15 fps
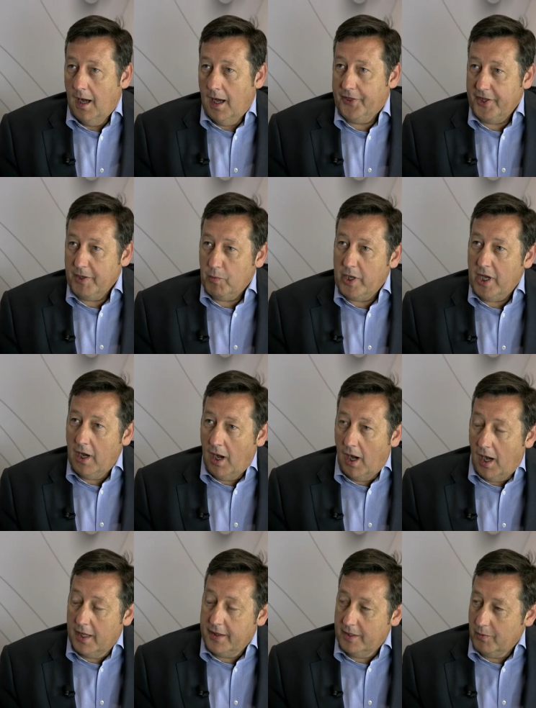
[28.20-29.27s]
I think we
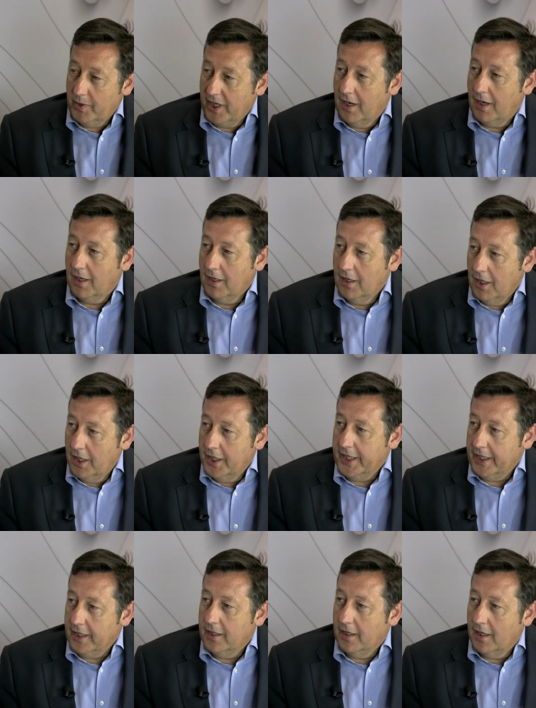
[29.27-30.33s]
are. I think we are
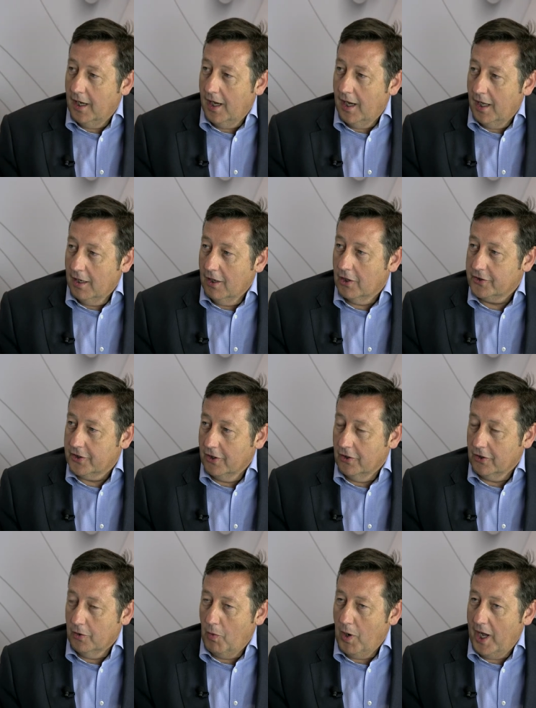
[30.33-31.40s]
learning a lot
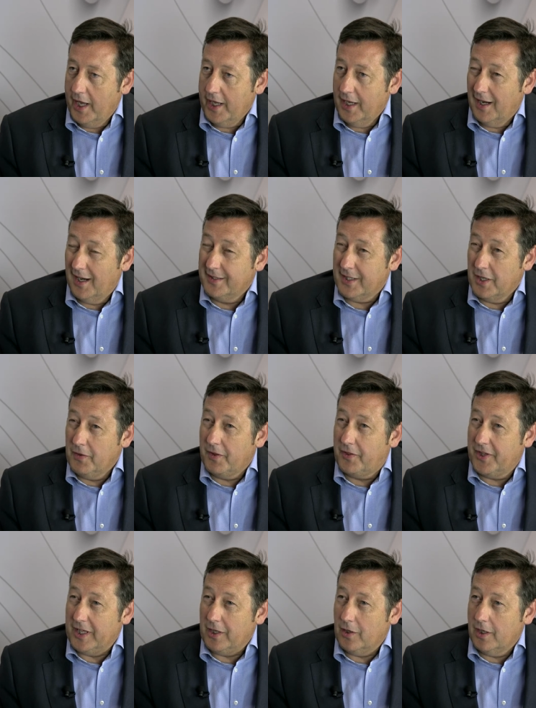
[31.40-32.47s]
along the way. I don't
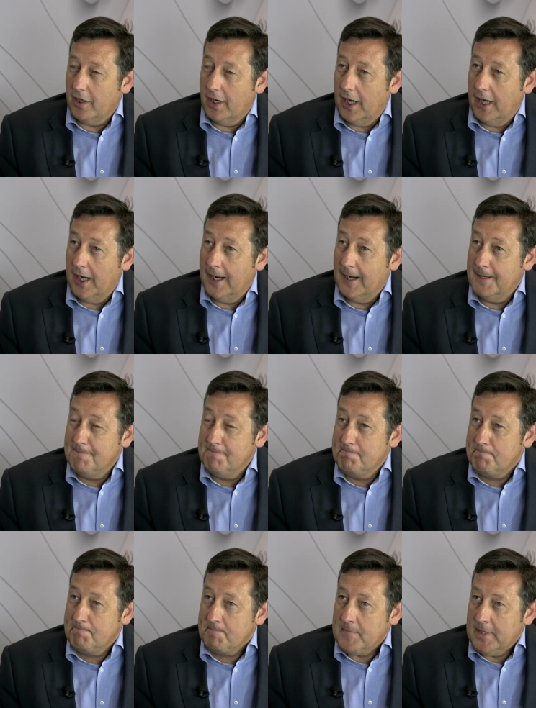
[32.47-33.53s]
think. Um,
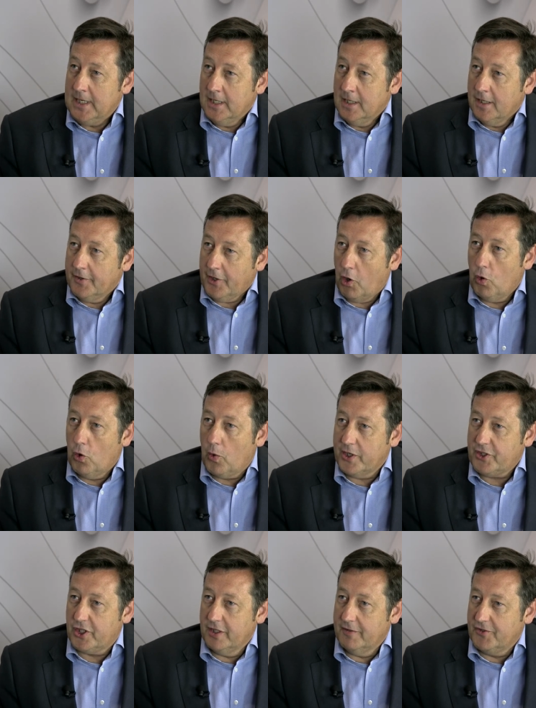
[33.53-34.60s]
the whole
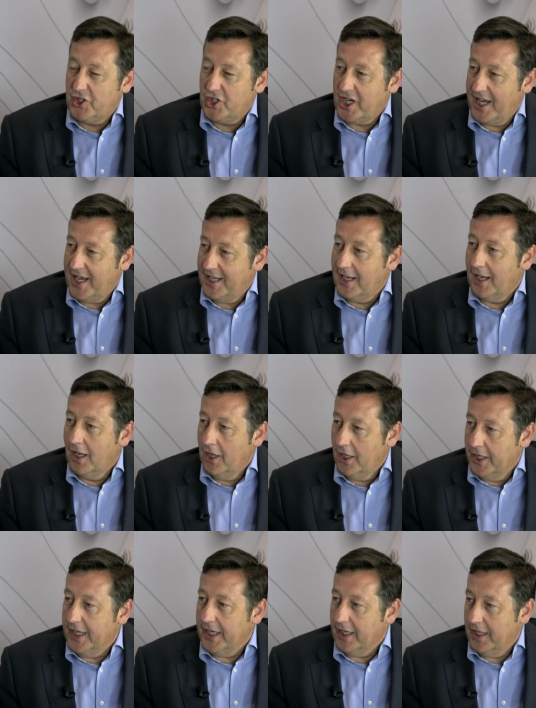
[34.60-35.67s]
question of shared
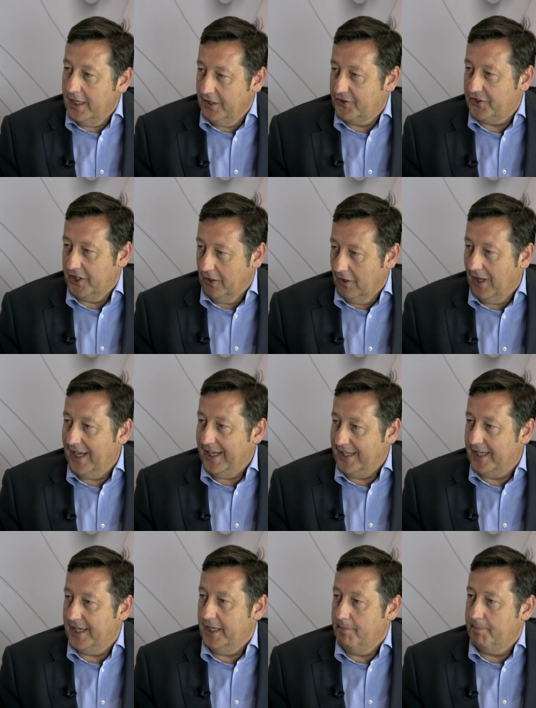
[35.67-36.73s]
learning is mm-hmm. still a
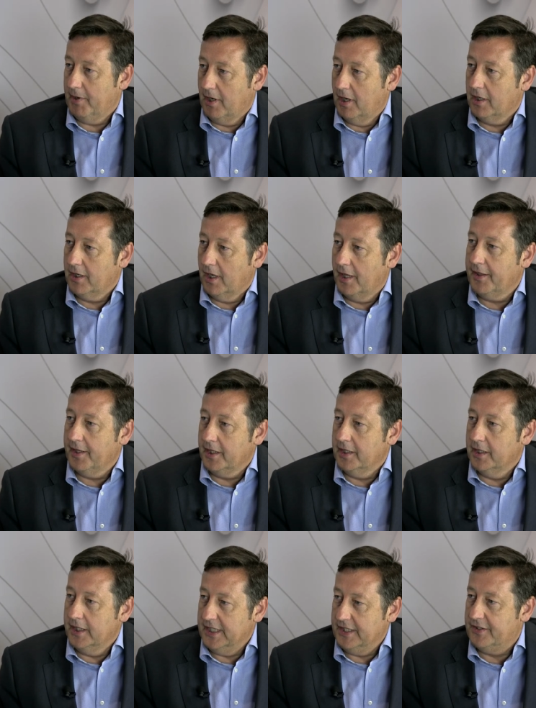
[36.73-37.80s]
key part, I think,
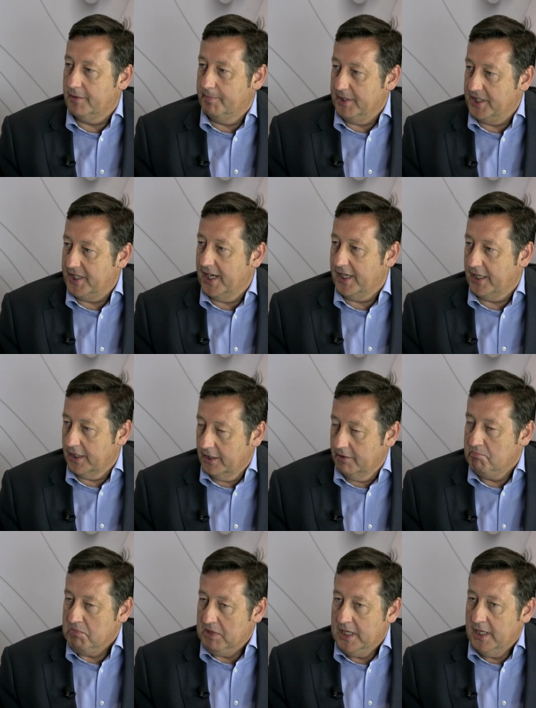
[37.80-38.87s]
that needs to be taken